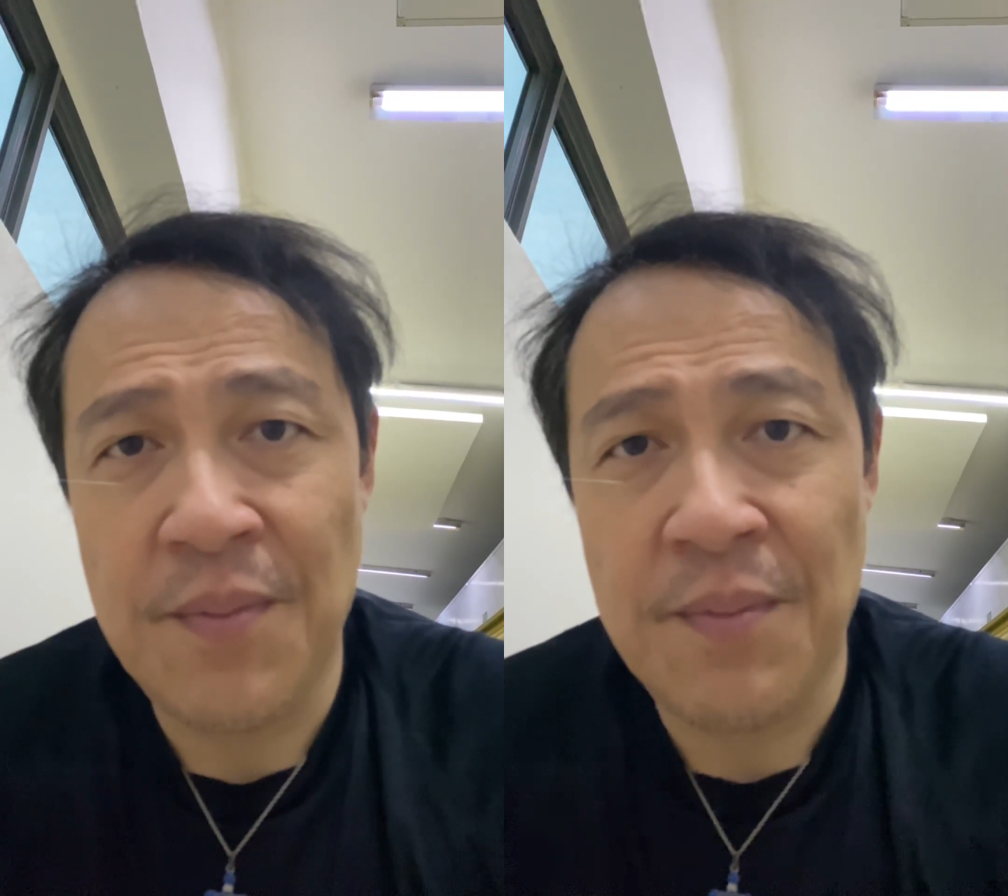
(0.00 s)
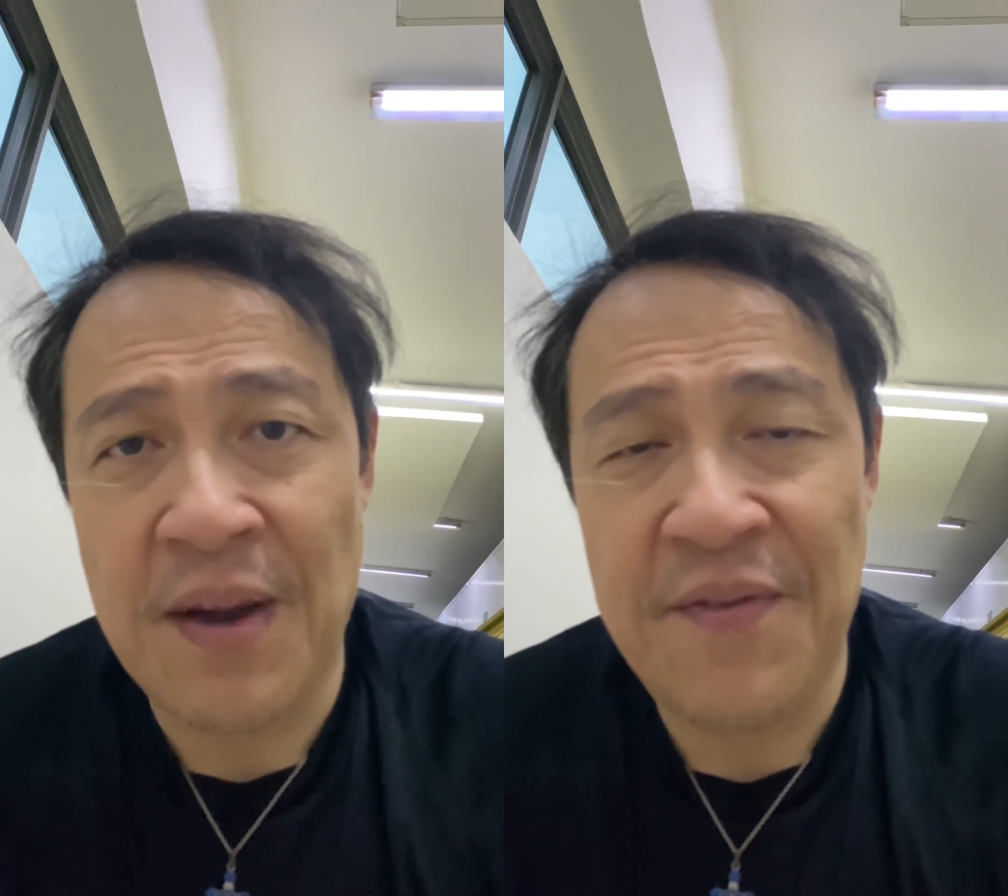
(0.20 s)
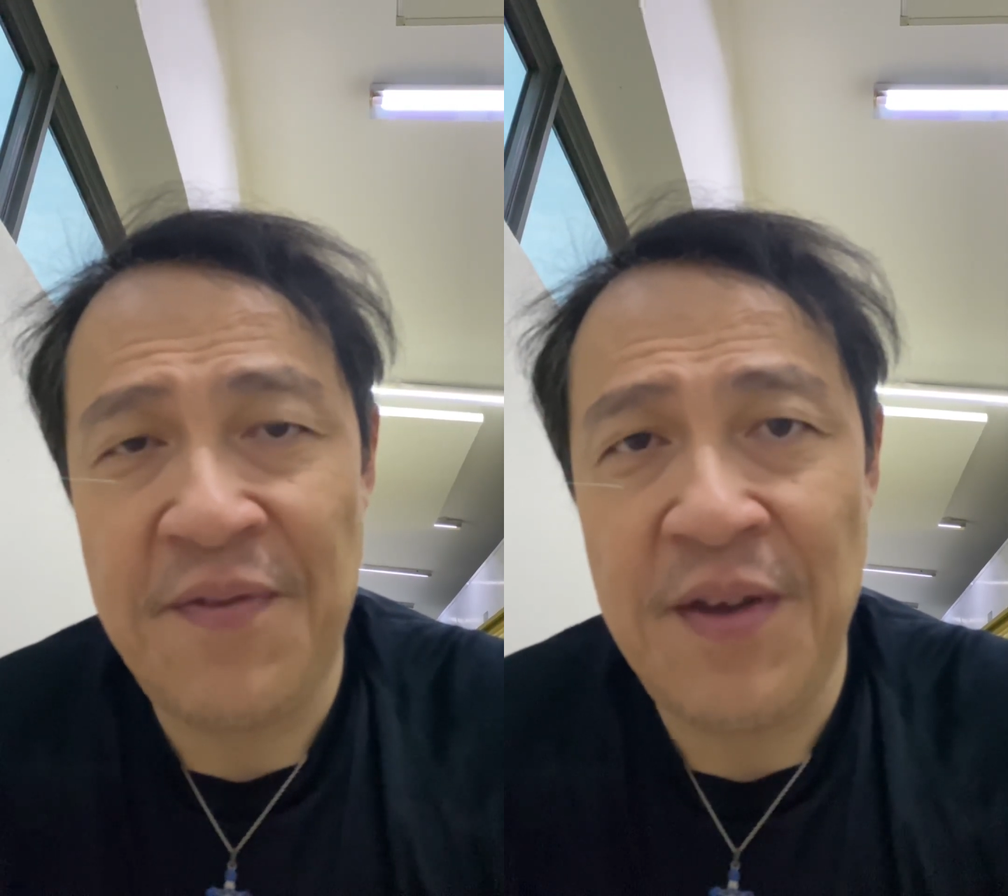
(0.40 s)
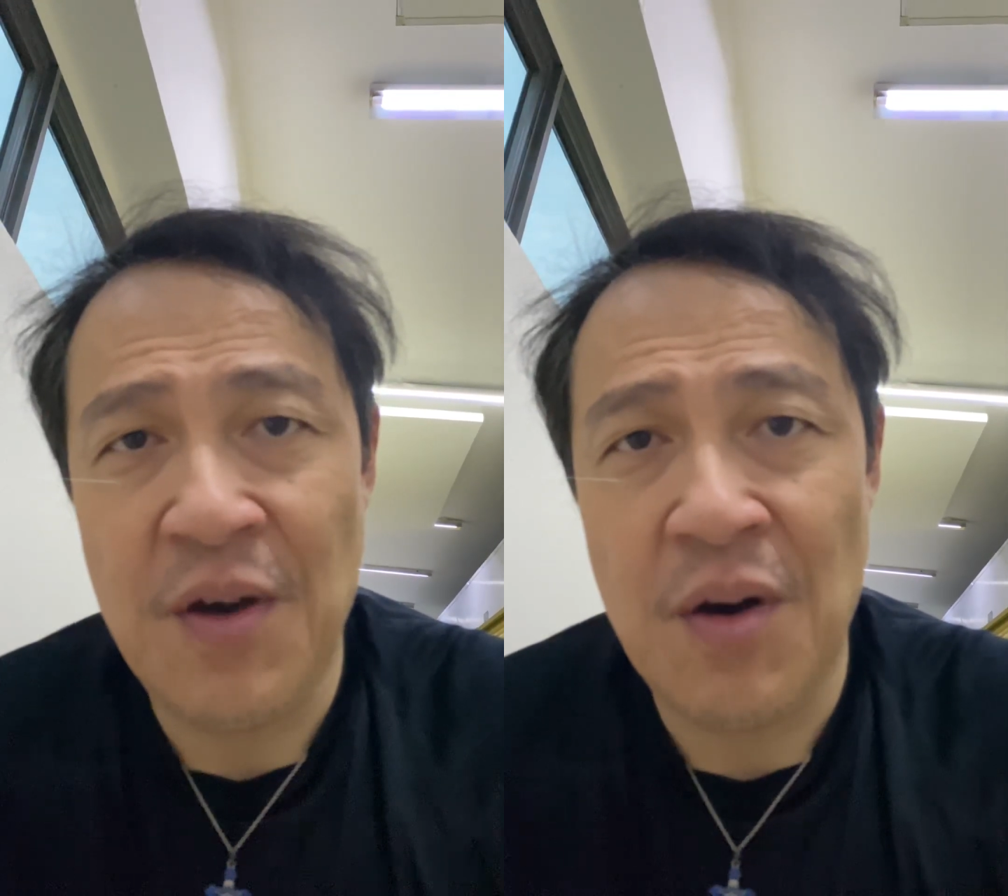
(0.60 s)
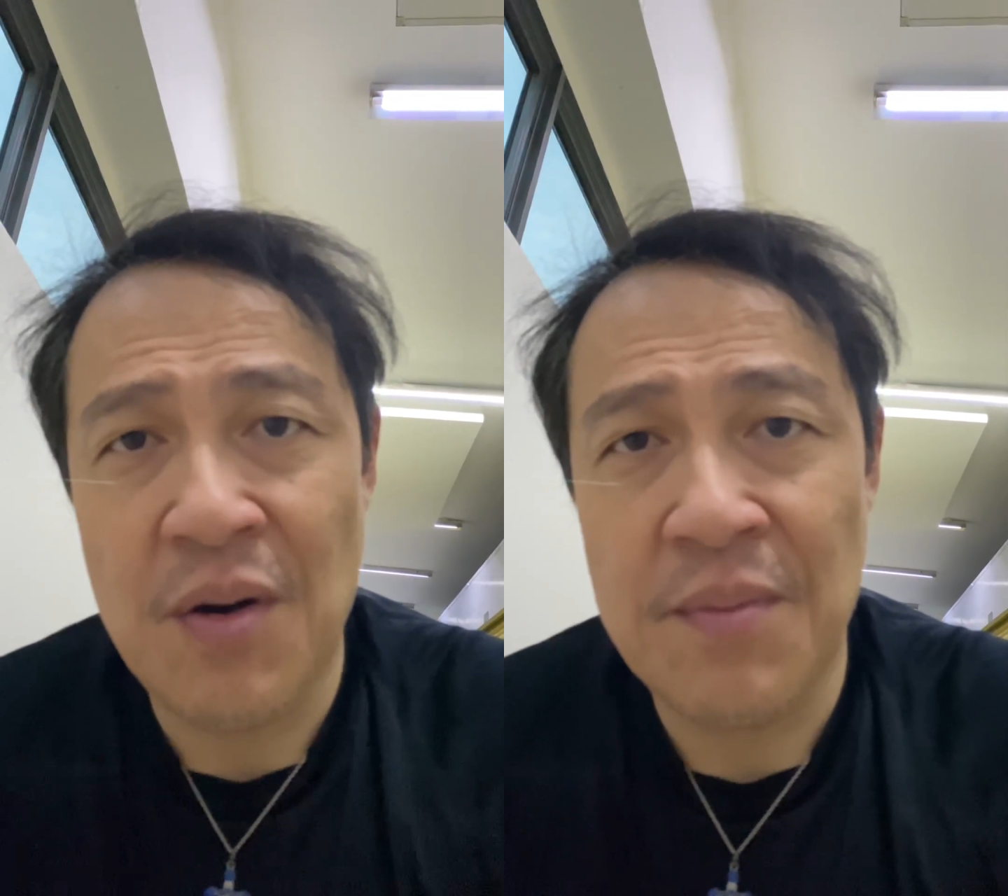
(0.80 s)
My
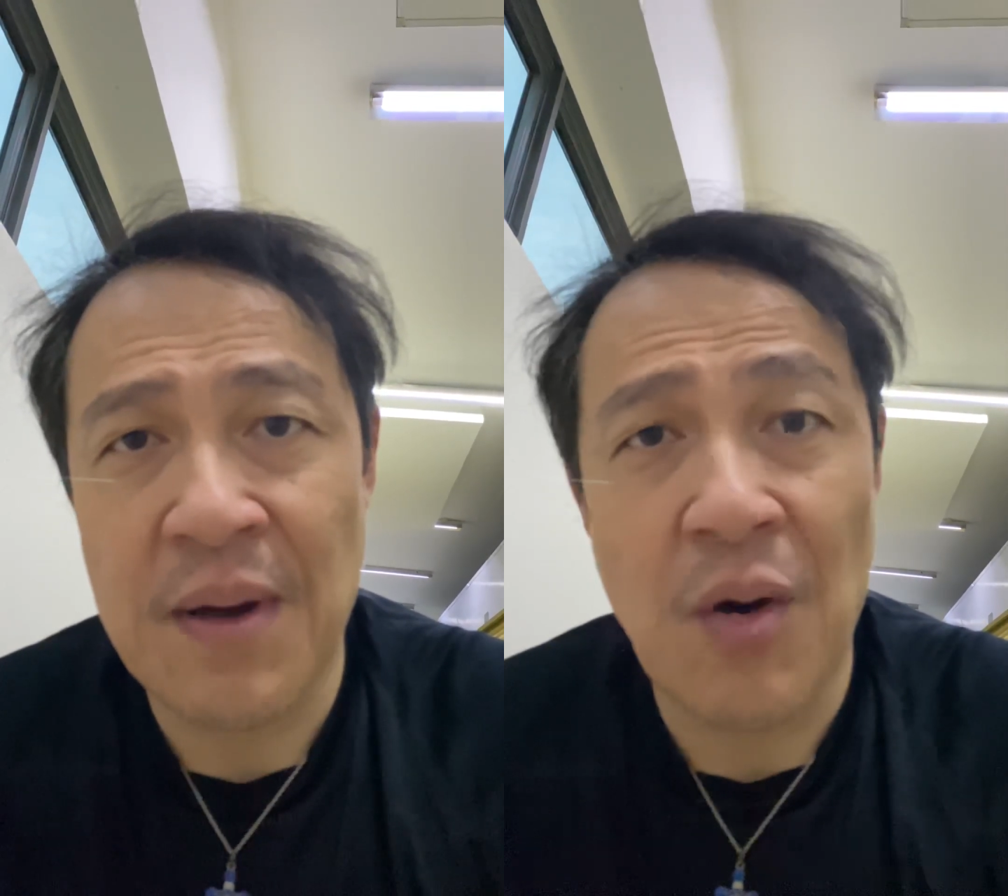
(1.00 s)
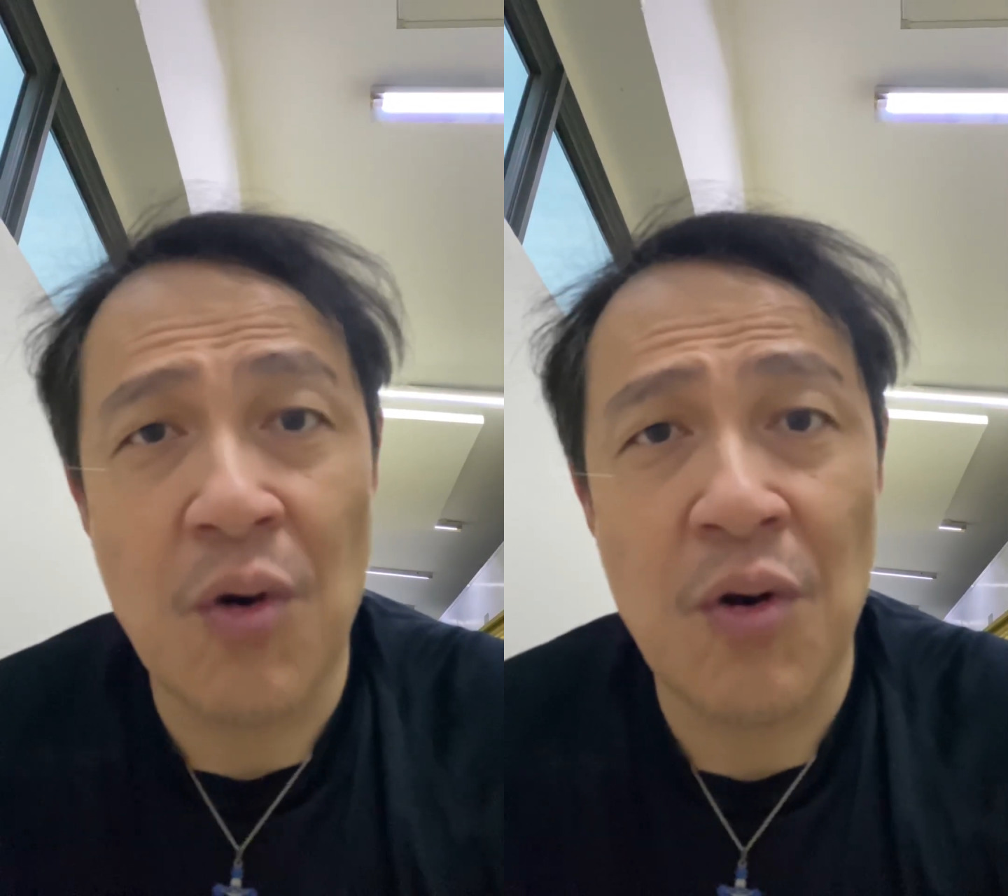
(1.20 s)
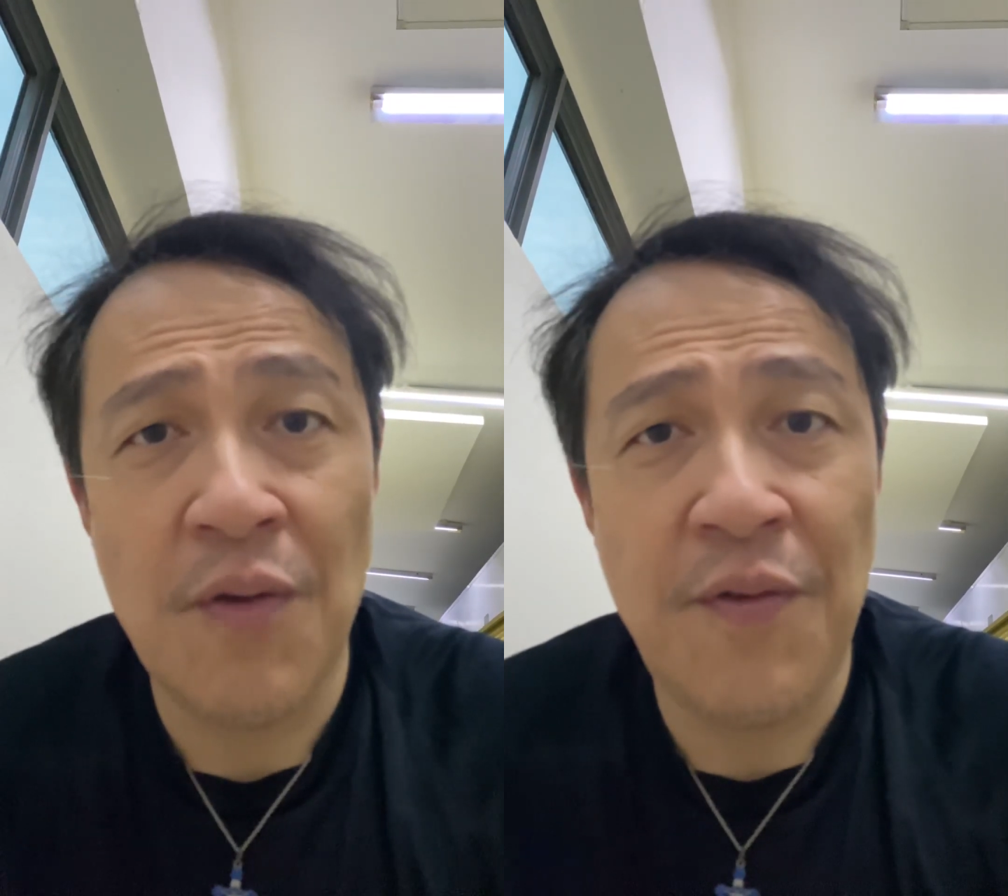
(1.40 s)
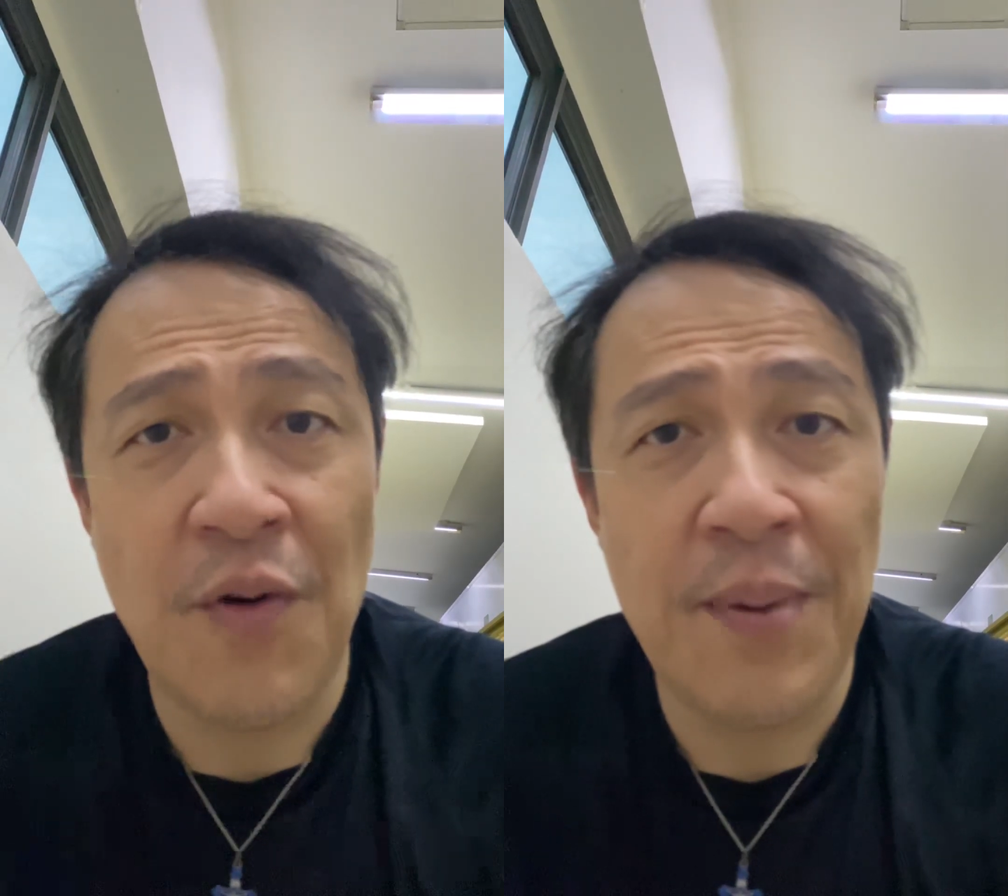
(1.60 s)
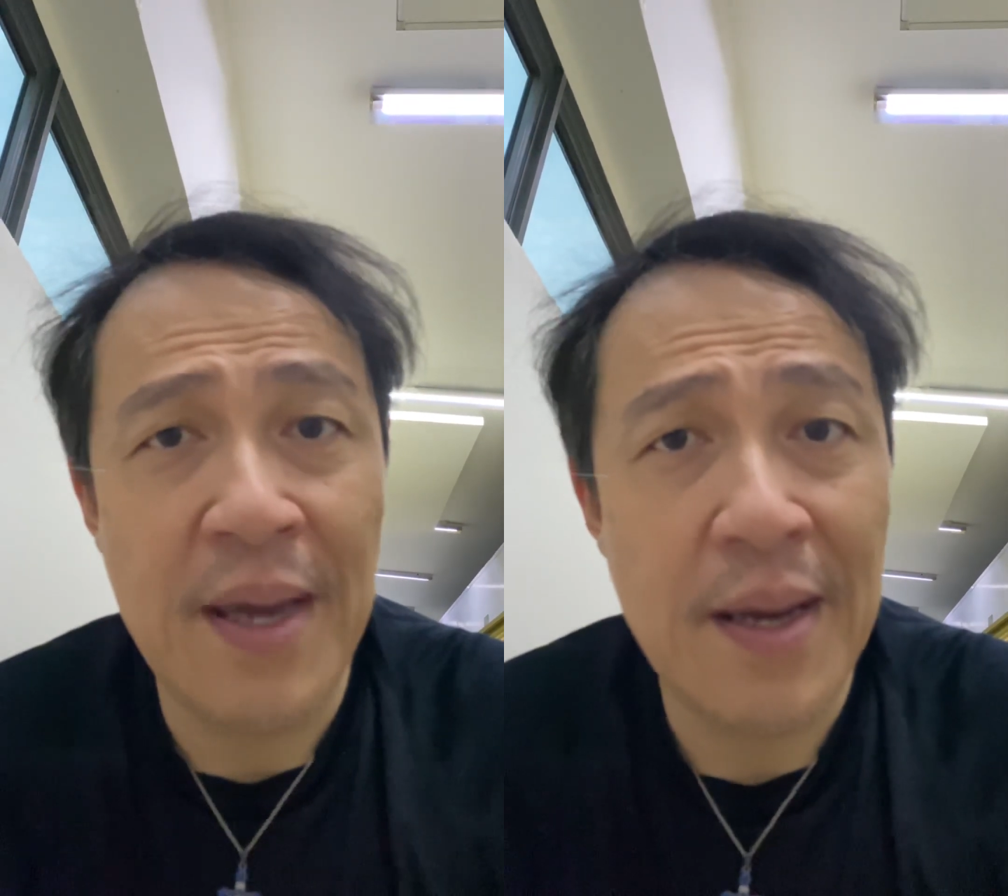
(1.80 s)

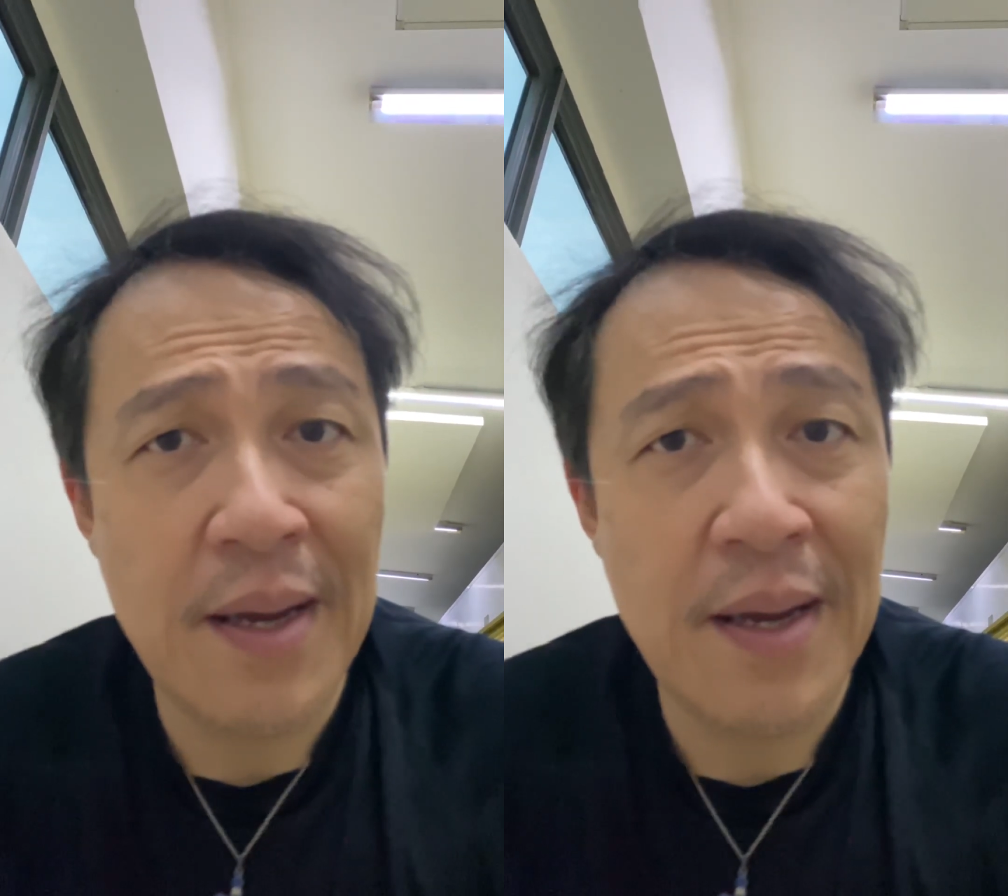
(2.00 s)
oculophobia